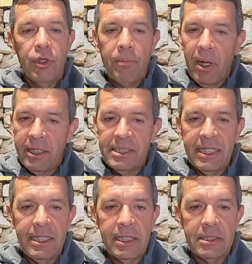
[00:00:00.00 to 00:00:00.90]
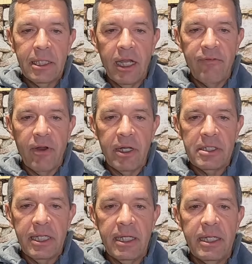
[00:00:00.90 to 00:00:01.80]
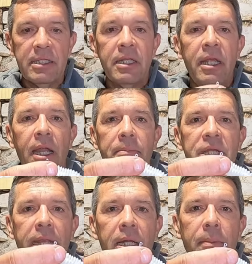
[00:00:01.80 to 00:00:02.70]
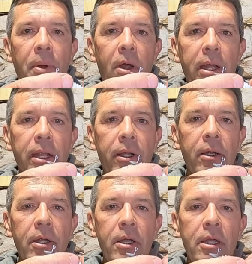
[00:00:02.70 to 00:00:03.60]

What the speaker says: You've probably seen this, a lot of you've already seen this. I'm taking it apart here.